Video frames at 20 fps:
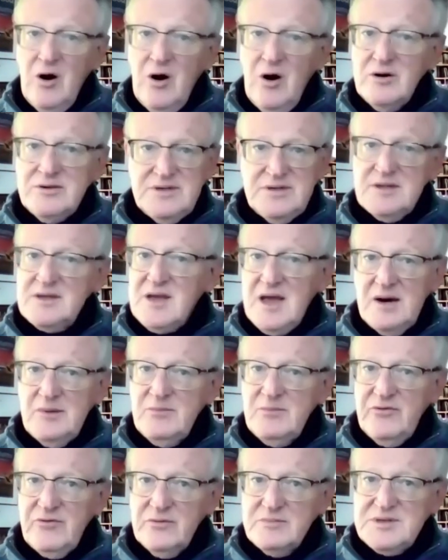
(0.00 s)
or did it
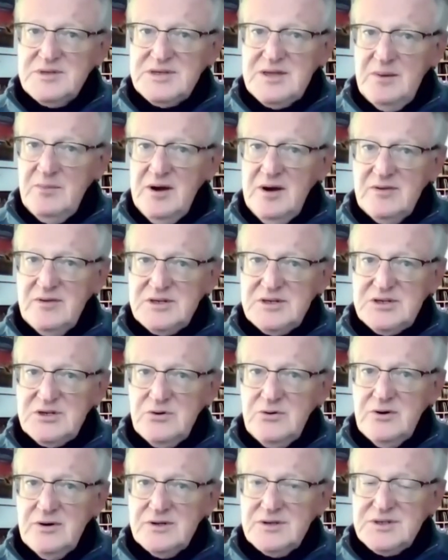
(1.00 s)
come from some other
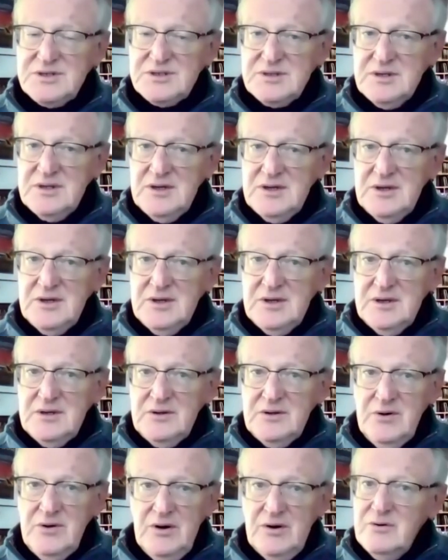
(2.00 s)
source?
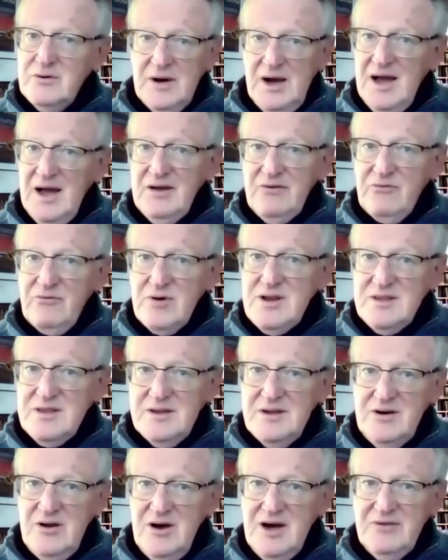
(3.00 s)
You know, I've written
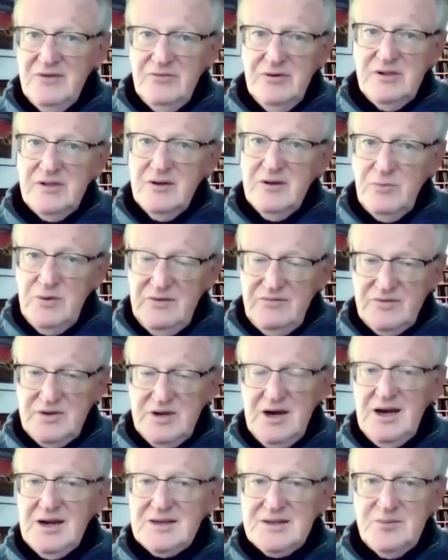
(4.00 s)
the novel that we've
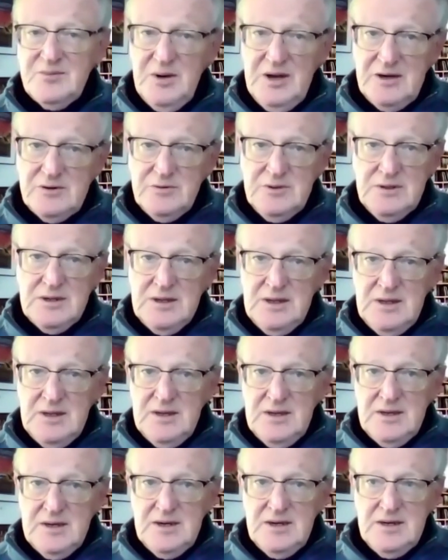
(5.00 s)
talked about
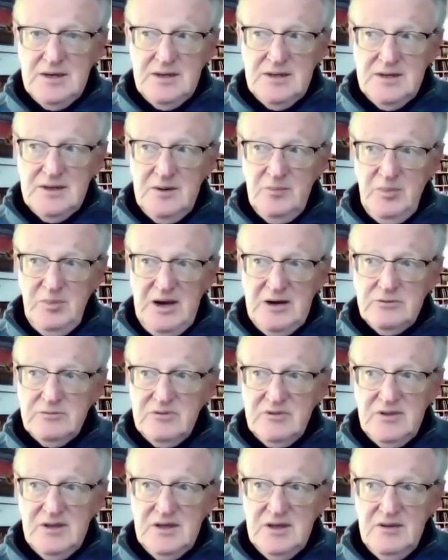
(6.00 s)
uh,
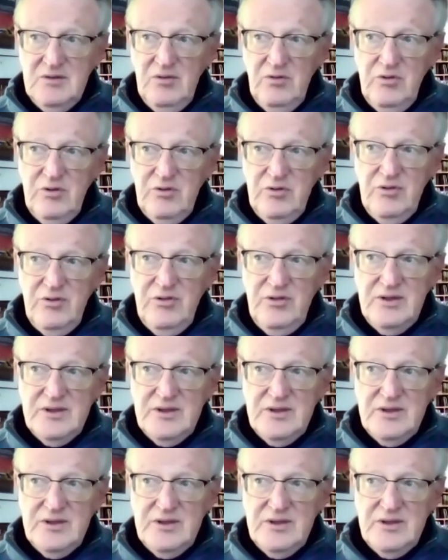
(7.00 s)
about the, the